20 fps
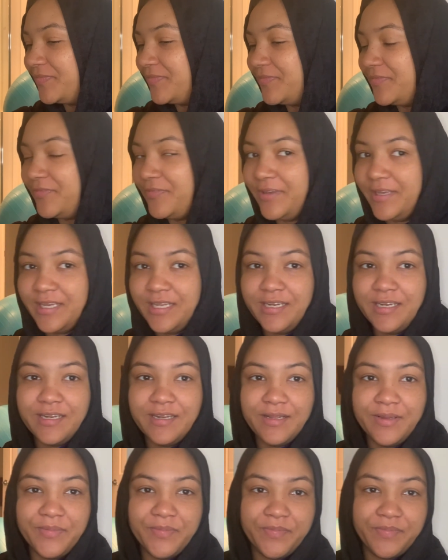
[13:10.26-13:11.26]
We ended
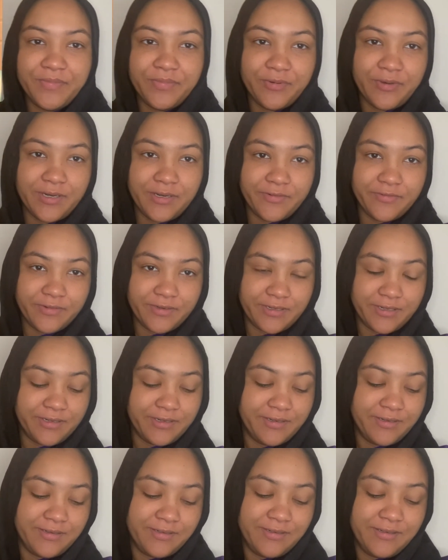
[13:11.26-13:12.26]
up whatever
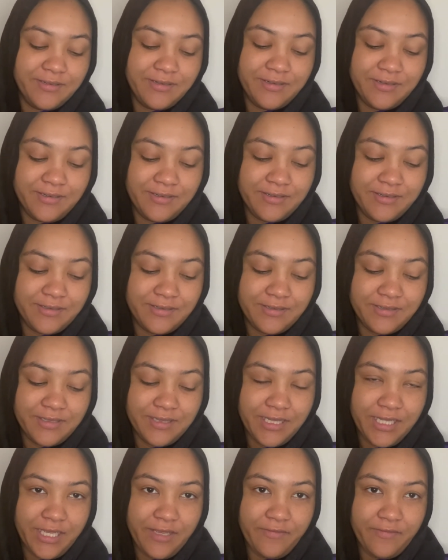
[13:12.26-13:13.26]

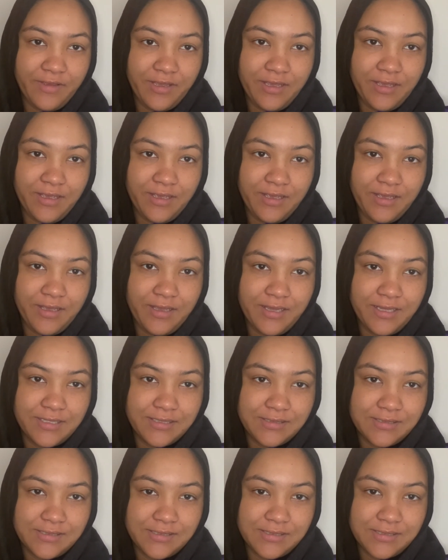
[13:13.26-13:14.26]
leaving
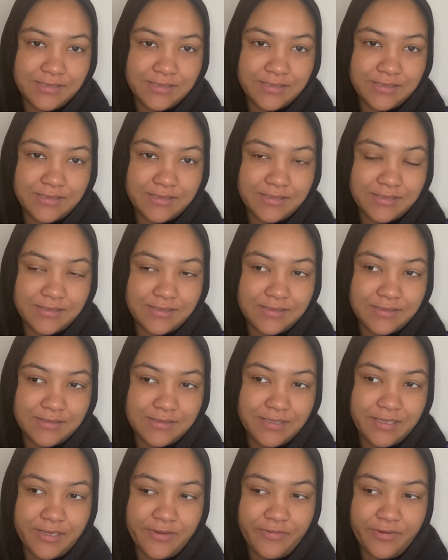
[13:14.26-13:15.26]
and
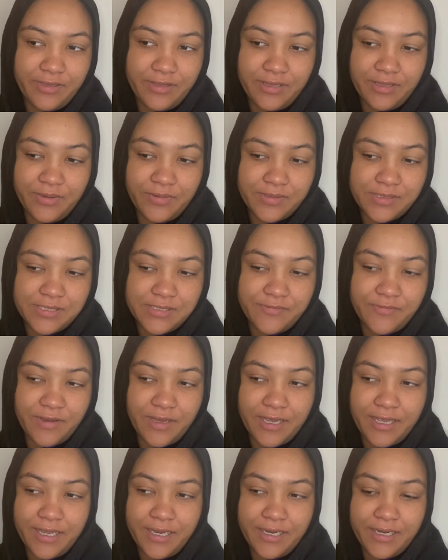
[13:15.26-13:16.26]
everything was
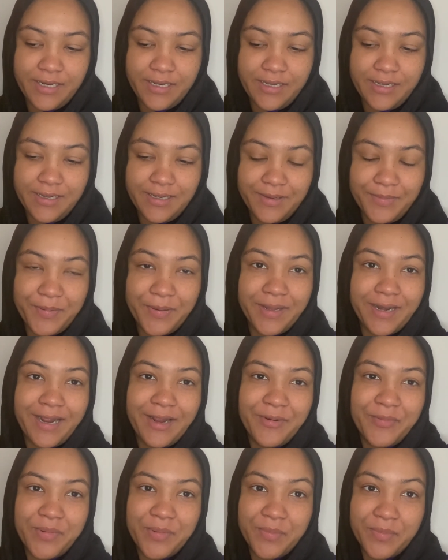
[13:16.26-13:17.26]
fine, but I
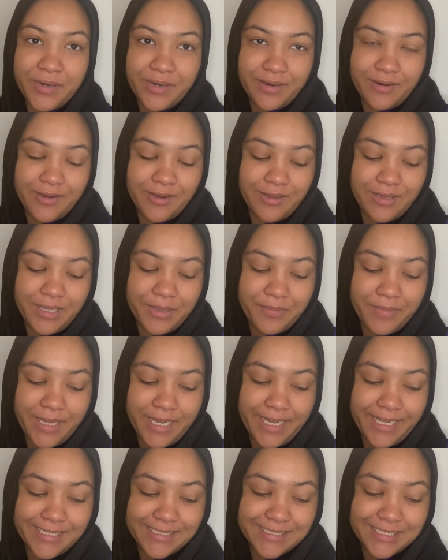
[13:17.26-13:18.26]
remember calling my
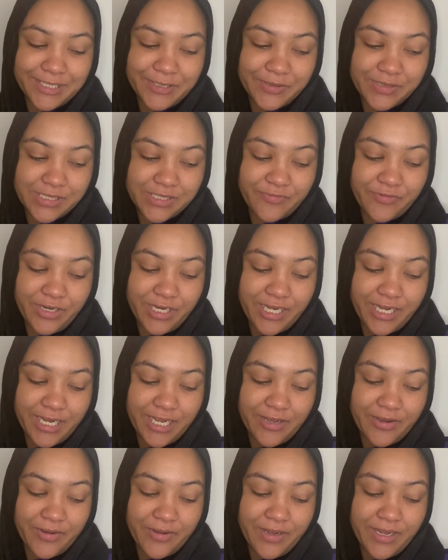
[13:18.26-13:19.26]
aunt and I was freaking
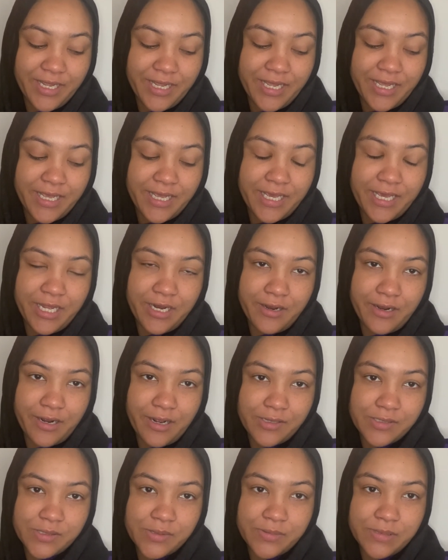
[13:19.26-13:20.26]
out, and her
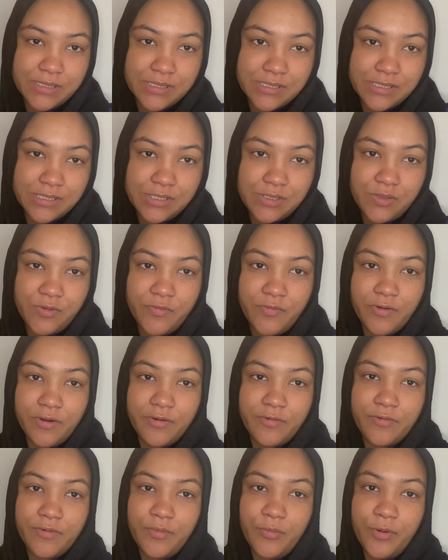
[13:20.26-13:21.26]
house wasn't too far
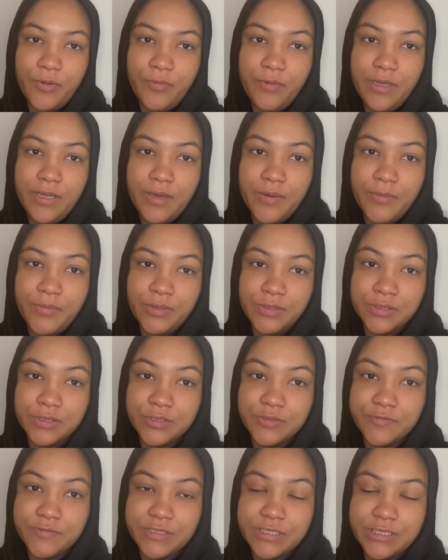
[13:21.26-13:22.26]
from where we got pulled
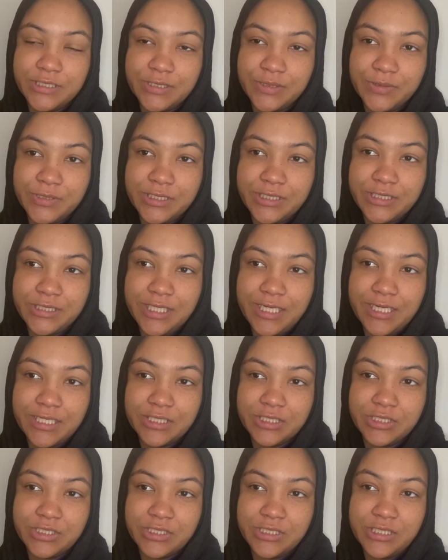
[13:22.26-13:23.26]
over, so she
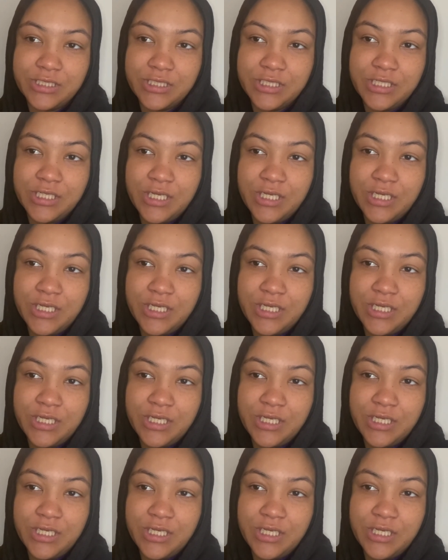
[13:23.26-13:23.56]
actually